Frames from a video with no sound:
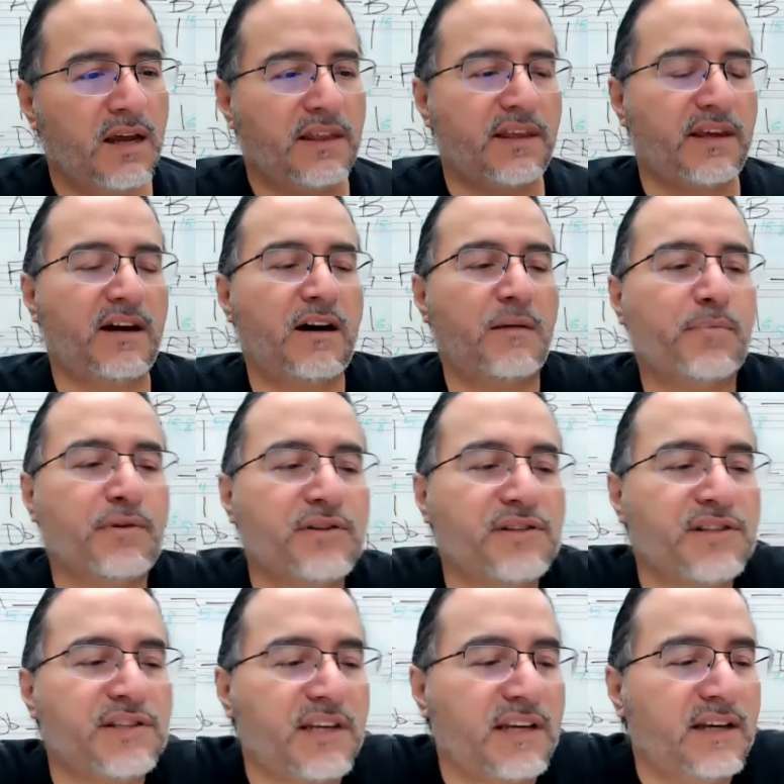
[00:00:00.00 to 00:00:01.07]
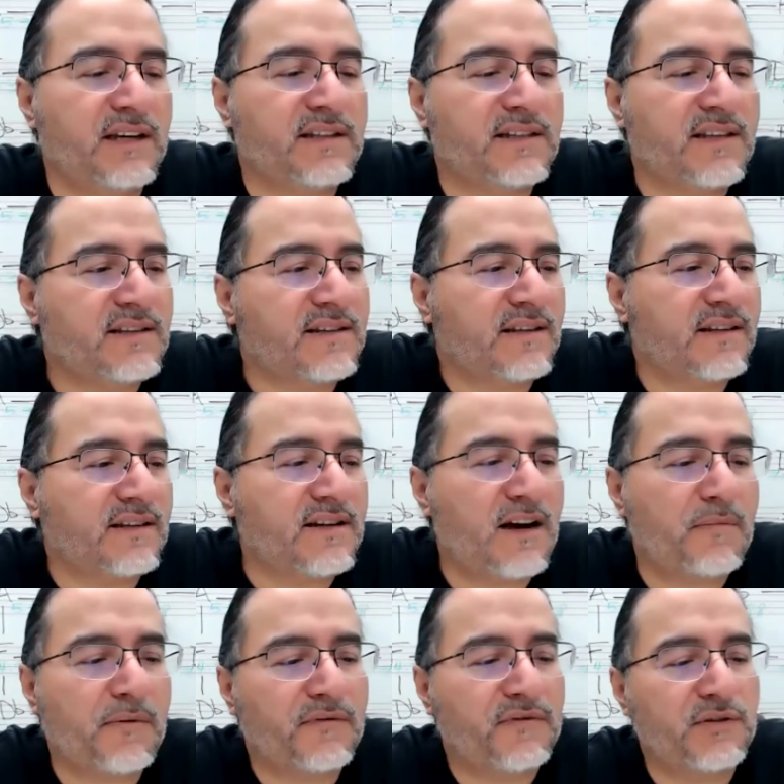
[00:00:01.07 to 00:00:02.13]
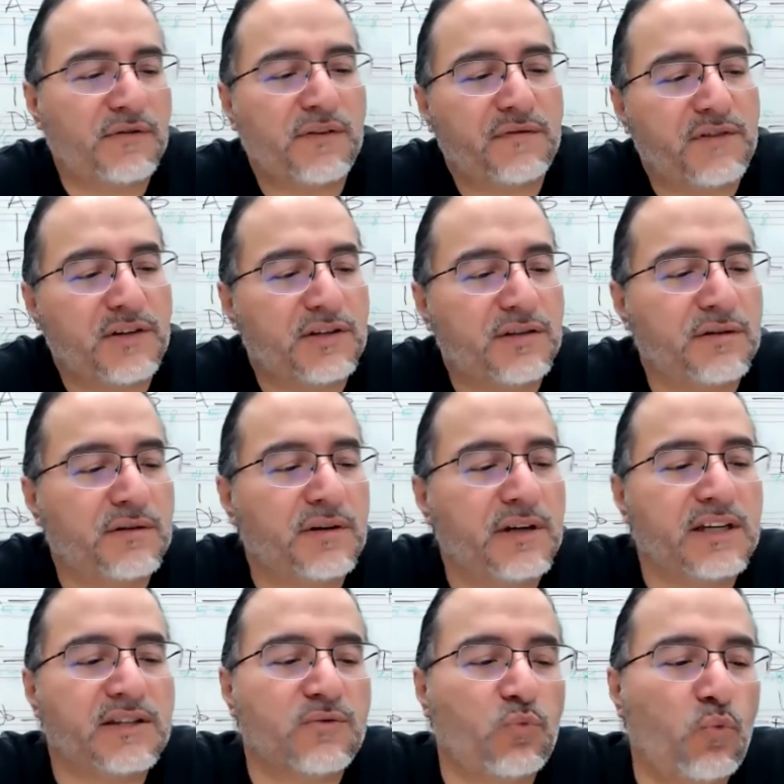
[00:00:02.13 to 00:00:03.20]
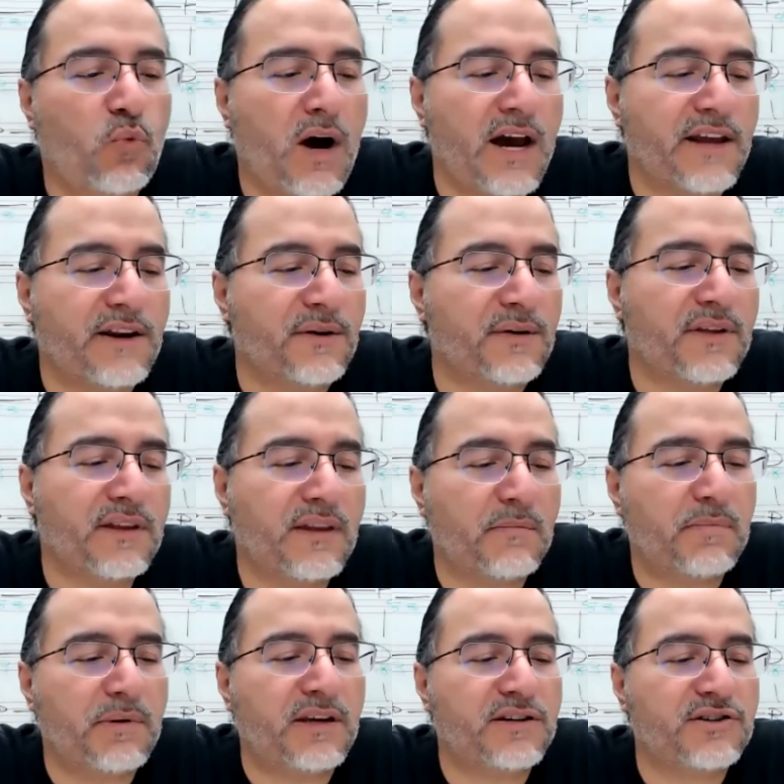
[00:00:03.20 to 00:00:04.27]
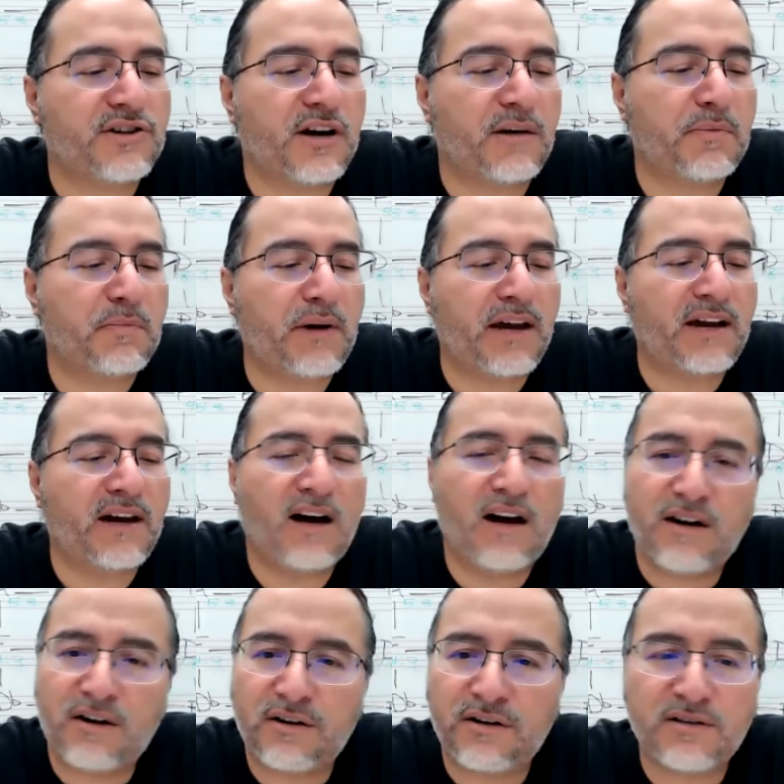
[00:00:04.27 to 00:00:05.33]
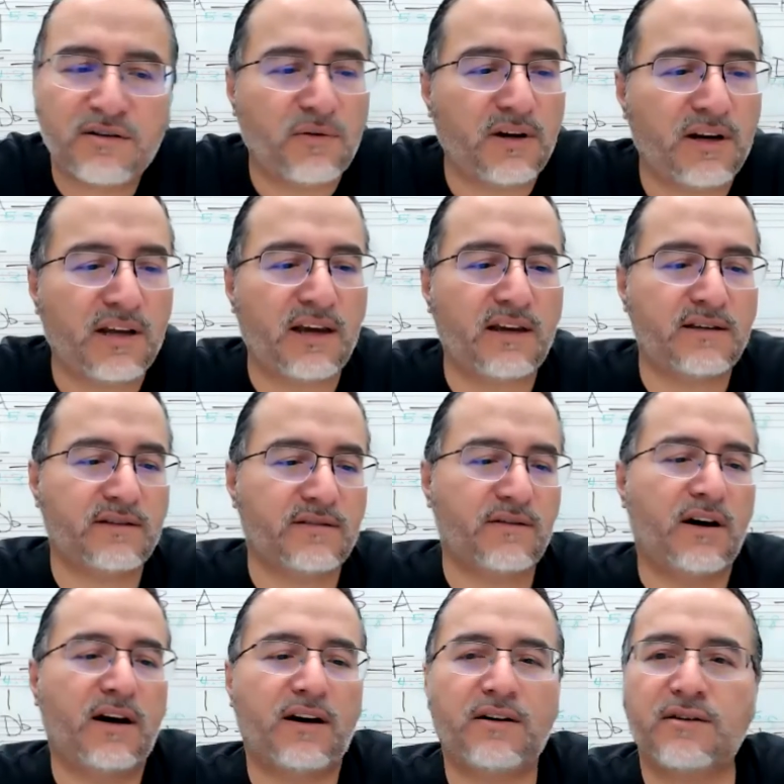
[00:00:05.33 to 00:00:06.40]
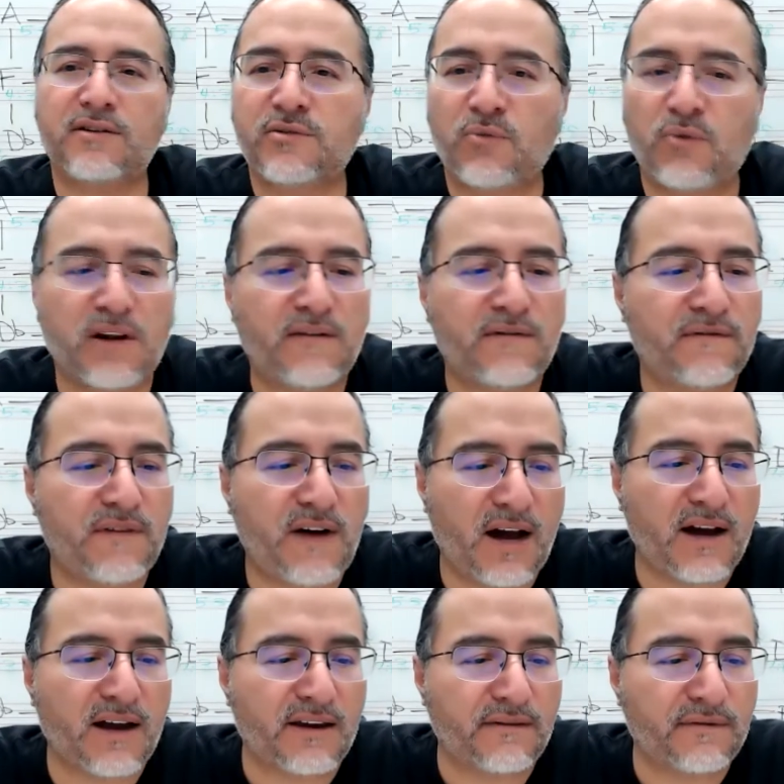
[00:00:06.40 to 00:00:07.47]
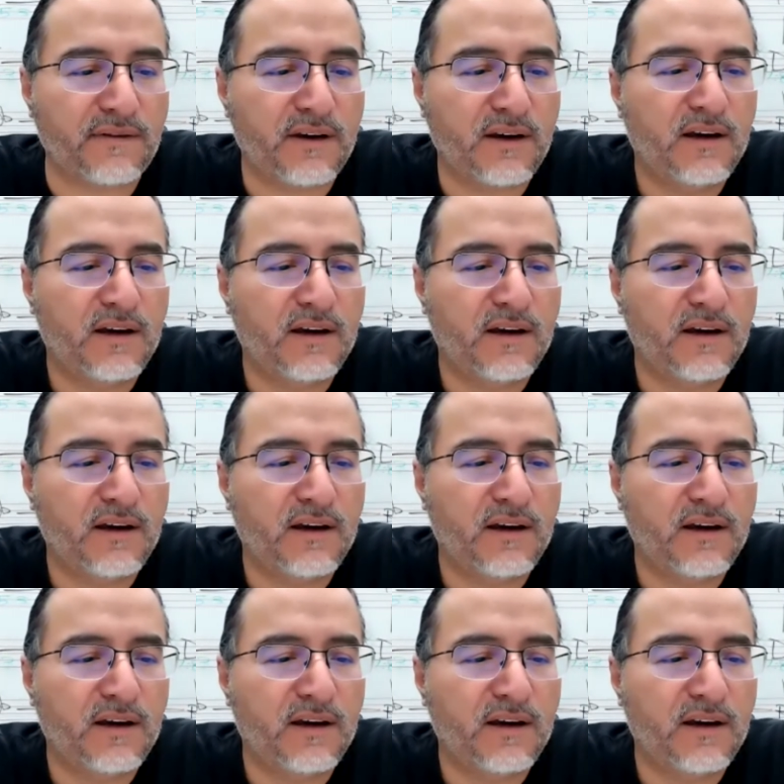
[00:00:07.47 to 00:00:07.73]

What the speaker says: The upper C, it says at the top of 252, is wider than the B sharp by 128 to 125.